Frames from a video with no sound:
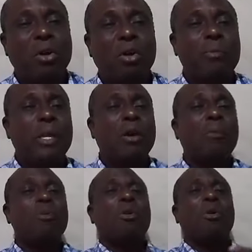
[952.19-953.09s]
or
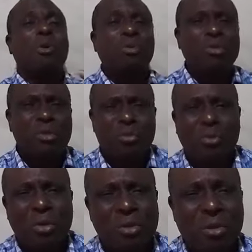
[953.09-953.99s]
become cold towards